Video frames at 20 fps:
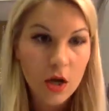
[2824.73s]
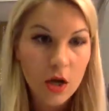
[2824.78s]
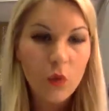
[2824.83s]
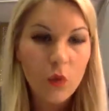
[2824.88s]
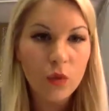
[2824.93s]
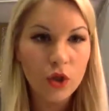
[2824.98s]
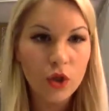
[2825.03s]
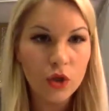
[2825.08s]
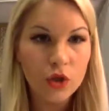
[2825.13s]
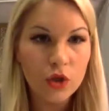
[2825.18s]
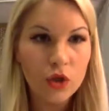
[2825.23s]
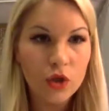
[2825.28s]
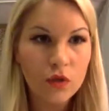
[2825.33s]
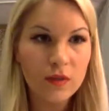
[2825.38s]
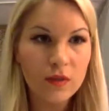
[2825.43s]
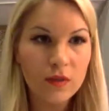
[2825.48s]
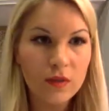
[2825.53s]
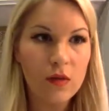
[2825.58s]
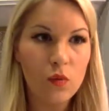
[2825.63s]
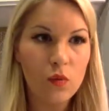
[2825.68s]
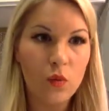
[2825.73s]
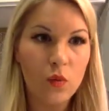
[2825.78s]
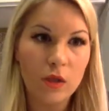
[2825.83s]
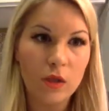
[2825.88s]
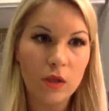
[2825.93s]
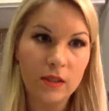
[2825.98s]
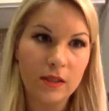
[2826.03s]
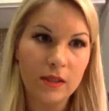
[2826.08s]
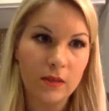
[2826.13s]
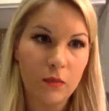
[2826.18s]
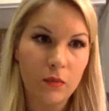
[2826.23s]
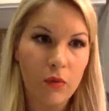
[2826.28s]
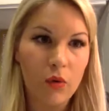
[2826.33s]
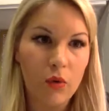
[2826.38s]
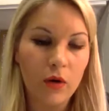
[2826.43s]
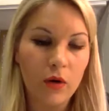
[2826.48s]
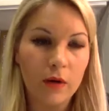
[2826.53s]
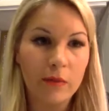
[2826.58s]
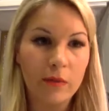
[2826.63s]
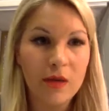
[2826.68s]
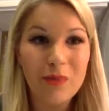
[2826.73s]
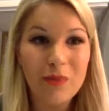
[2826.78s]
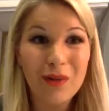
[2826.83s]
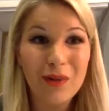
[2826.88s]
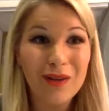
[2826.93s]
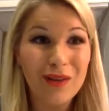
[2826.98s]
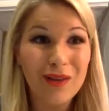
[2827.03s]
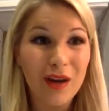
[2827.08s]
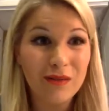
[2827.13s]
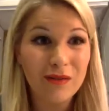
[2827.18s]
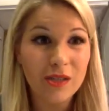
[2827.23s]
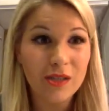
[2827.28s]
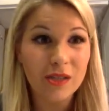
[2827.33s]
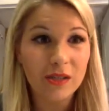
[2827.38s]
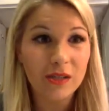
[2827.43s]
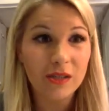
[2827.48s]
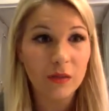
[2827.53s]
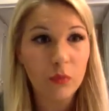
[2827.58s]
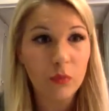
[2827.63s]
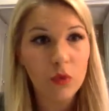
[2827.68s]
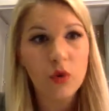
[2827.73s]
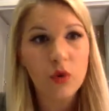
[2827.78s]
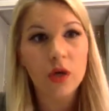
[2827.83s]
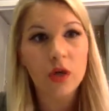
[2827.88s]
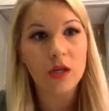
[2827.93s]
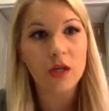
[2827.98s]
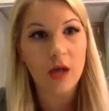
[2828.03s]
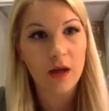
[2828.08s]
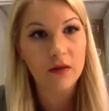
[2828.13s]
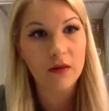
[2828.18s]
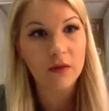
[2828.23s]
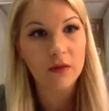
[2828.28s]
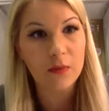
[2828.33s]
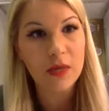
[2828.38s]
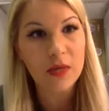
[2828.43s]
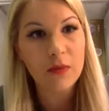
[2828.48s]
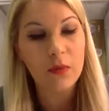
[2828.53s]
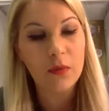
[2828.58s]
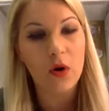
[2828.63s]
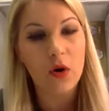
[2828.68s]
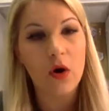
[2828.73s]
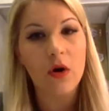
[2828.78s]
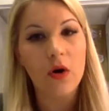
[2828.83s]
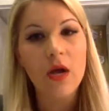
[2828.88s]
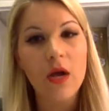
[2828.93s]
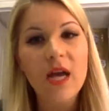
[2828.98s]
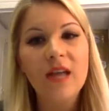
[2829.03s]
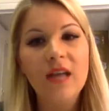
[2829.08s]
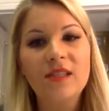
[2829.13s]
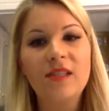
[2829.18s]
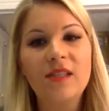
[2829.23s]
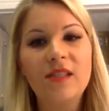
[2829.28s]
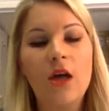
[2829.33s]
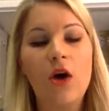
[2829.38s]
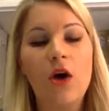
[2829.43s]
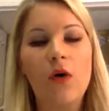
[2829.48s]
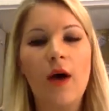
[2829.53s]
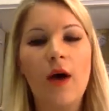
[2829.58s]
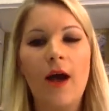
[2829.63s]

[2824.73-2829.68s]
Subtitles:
When you're using the word support, people love to support other people. So,